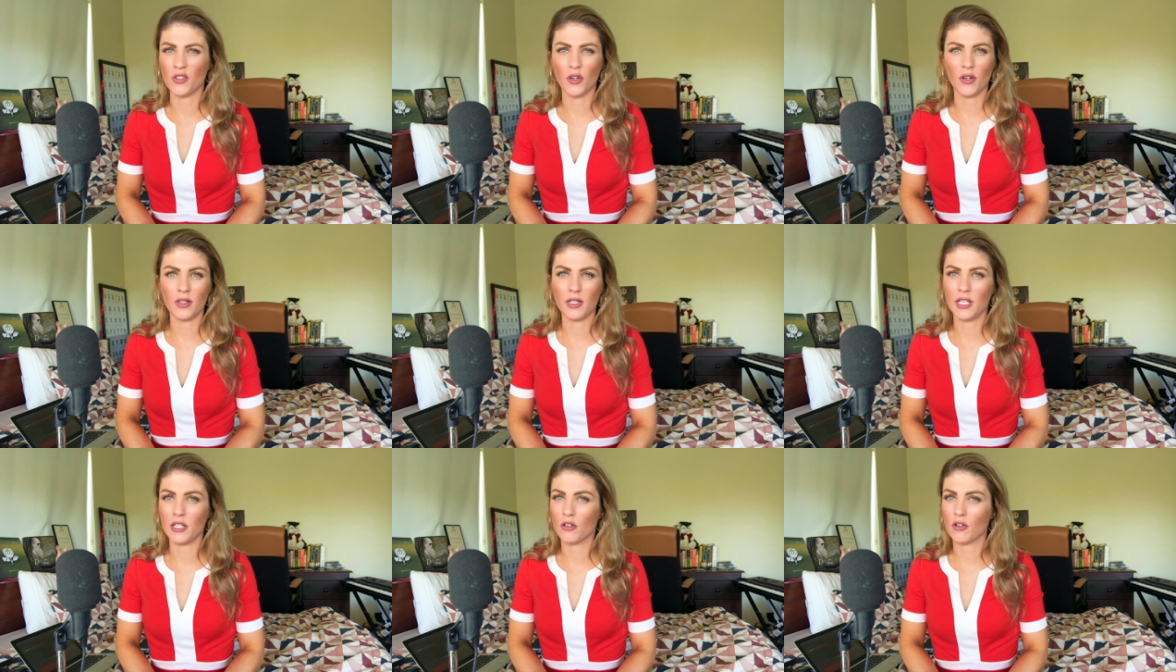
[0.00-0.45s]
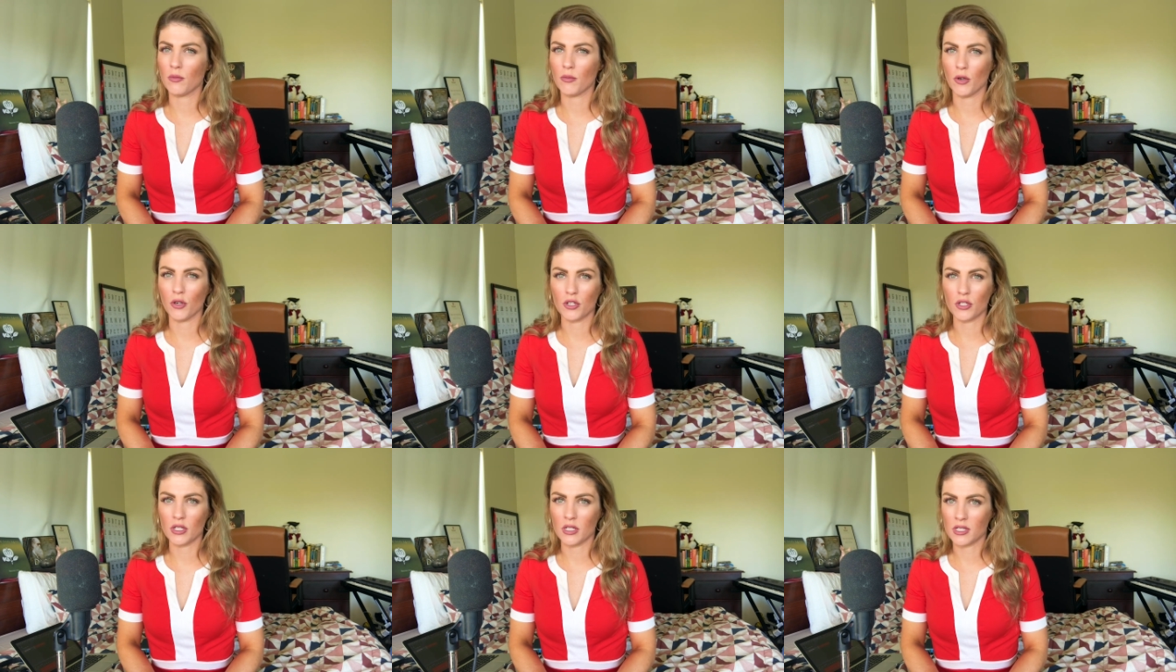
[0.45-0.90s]
Don't let your
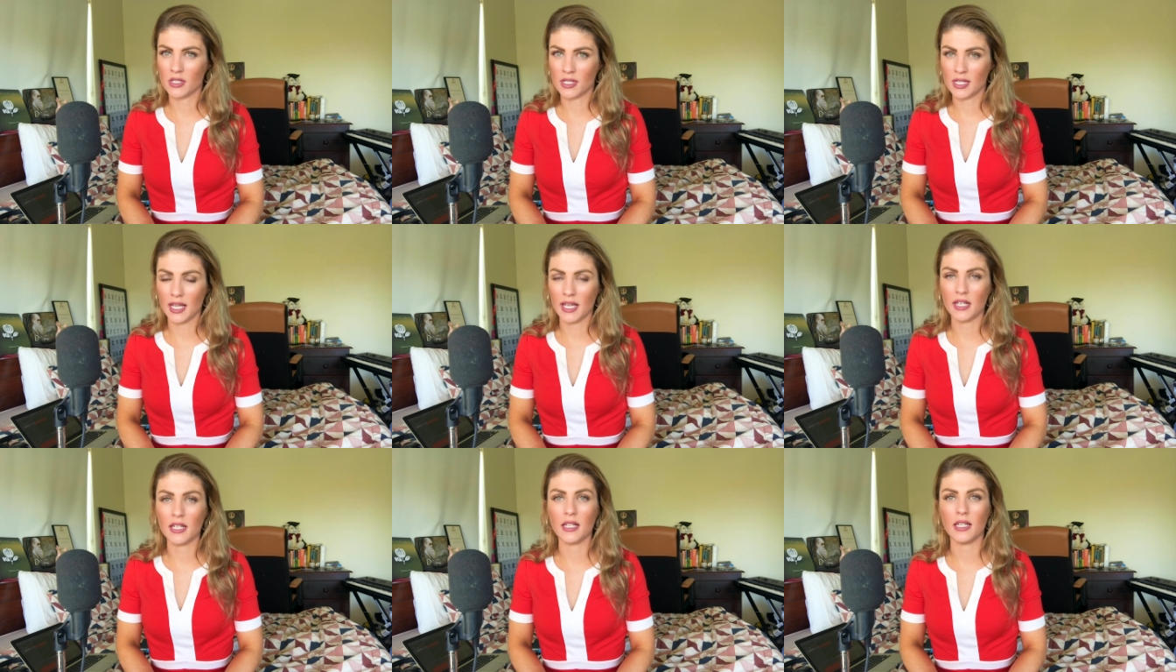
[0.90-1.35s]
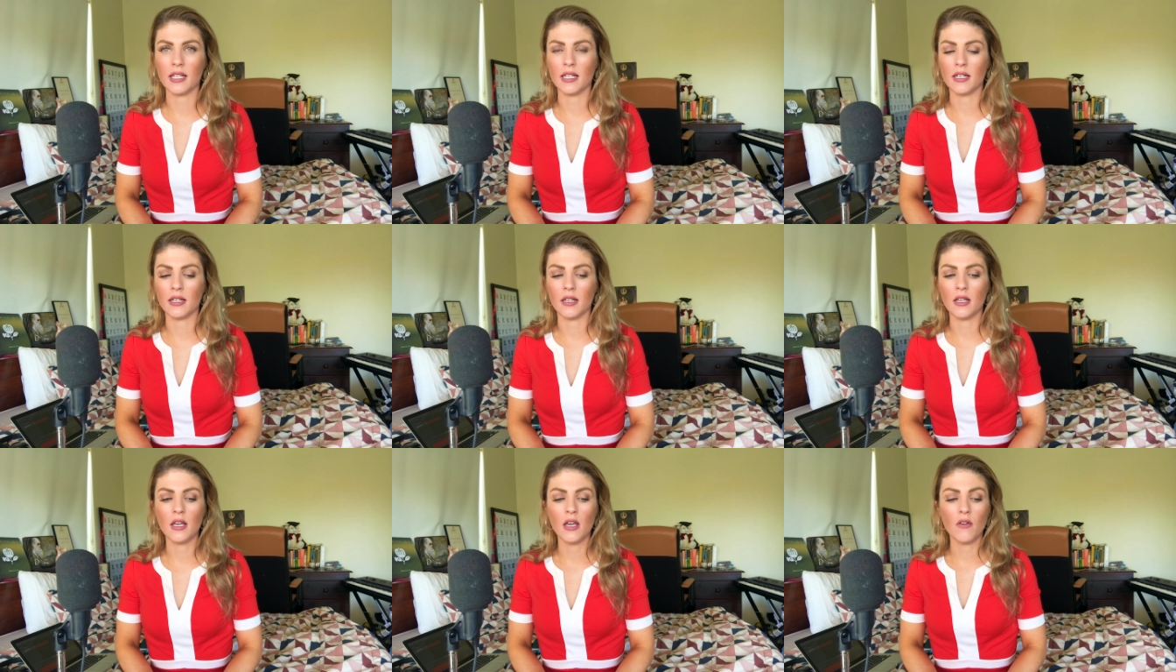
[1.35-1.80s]
emotions get
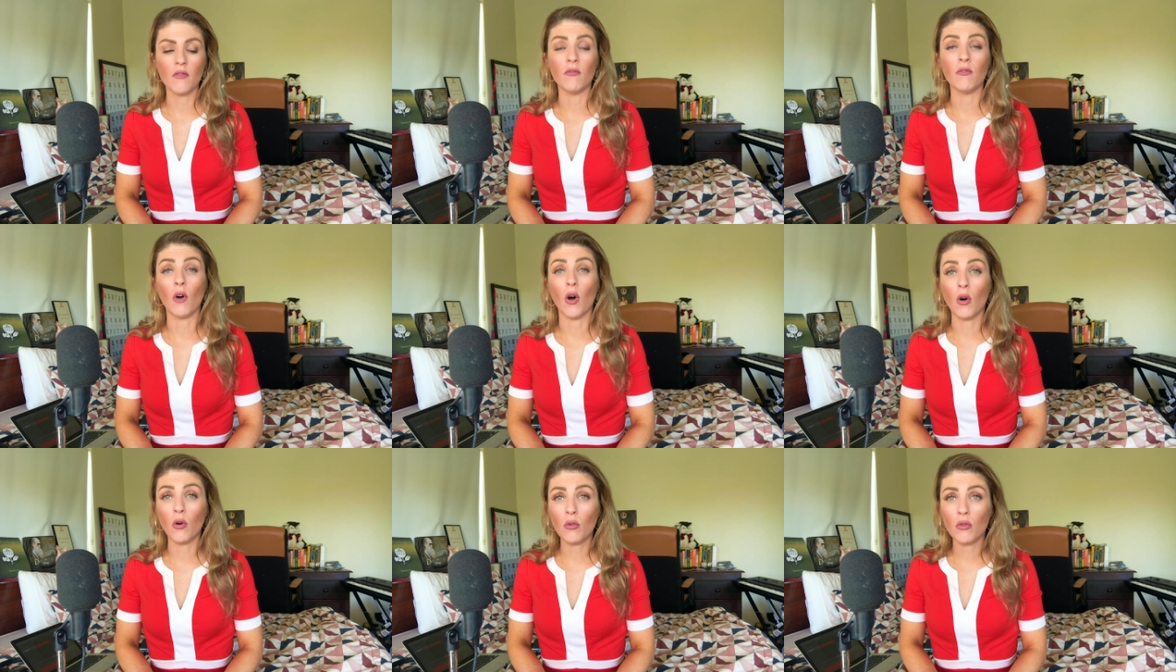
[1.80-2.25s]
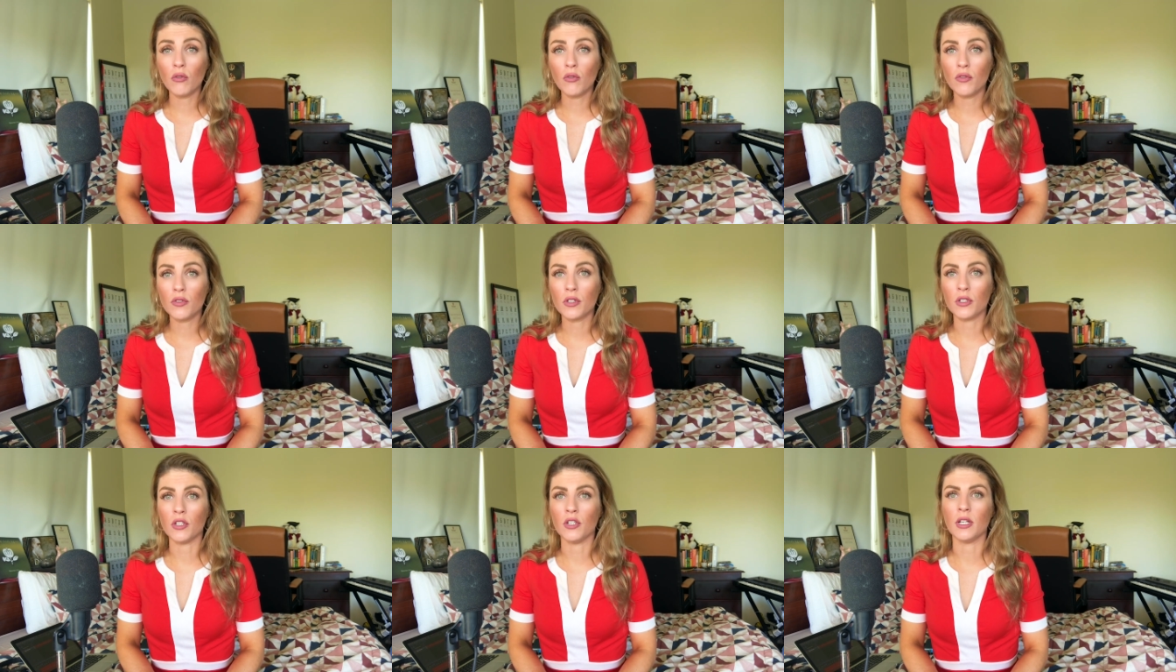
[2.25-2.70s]

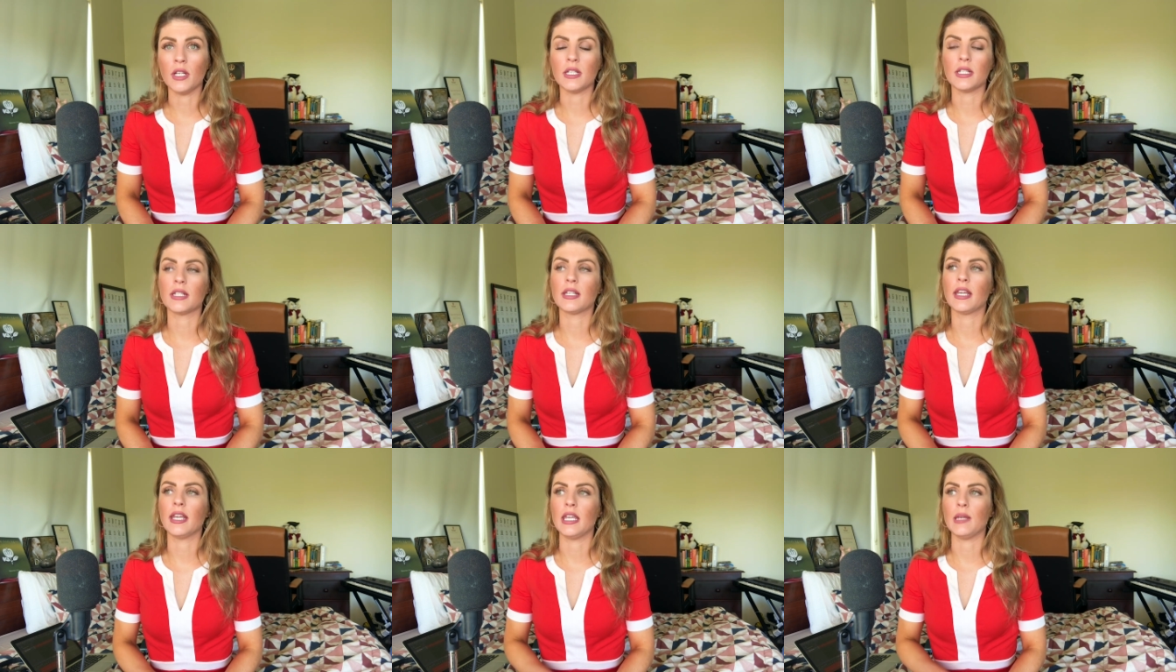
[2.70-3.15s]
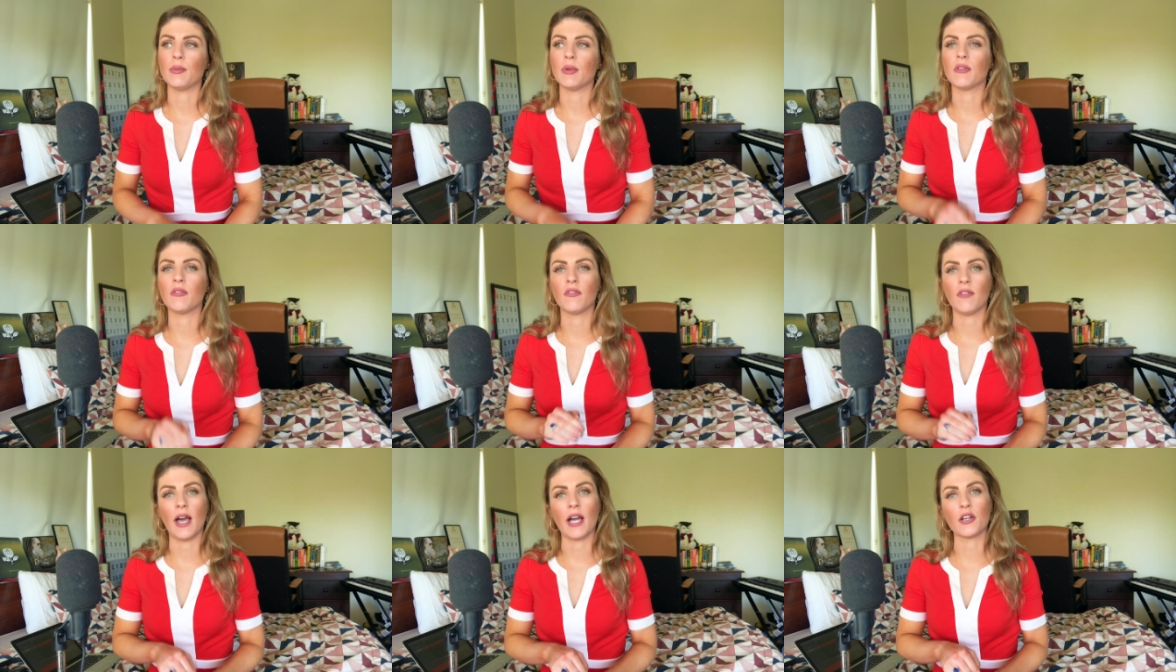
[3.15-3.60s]
involved. You need to keep
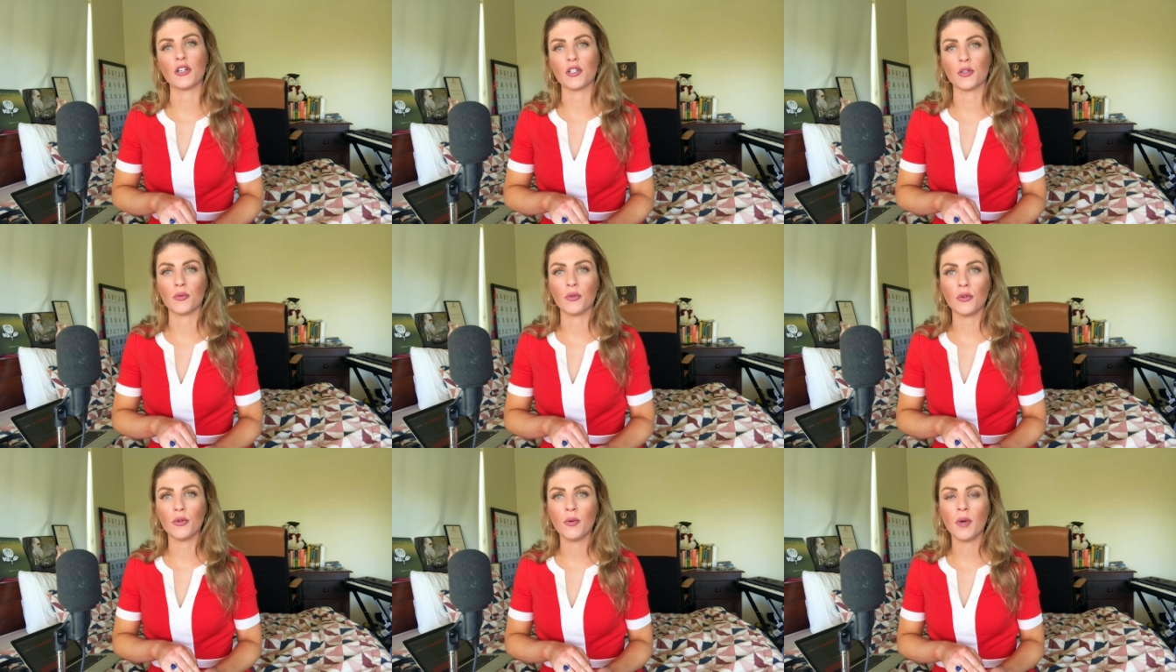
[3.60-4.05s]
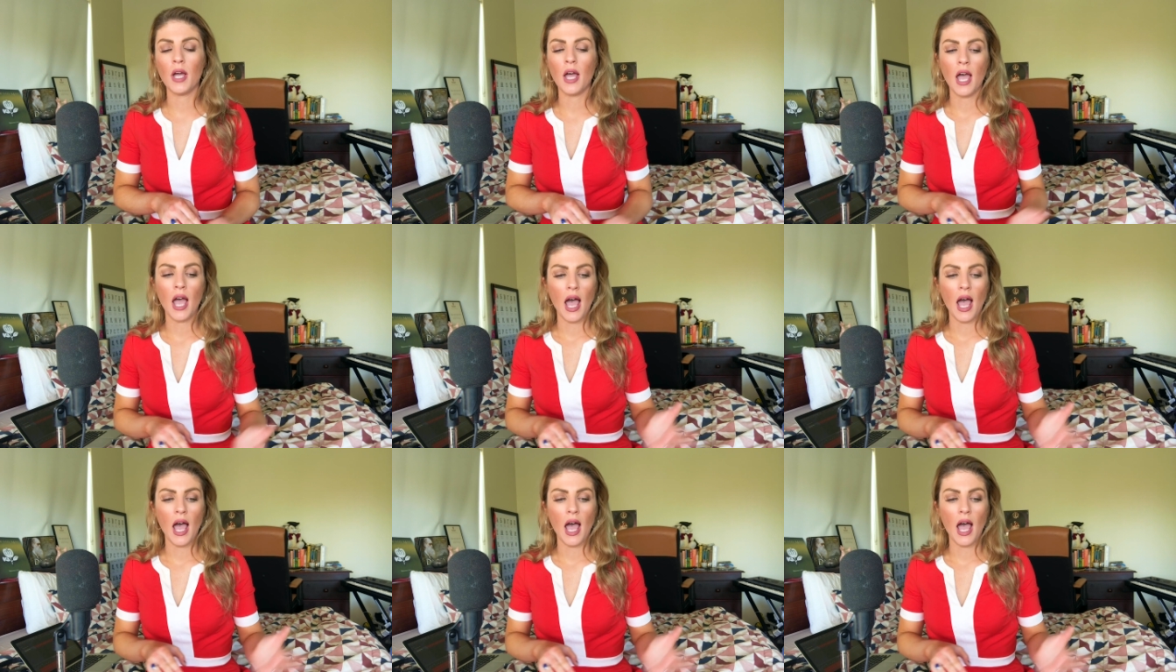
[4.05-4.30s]
it factual.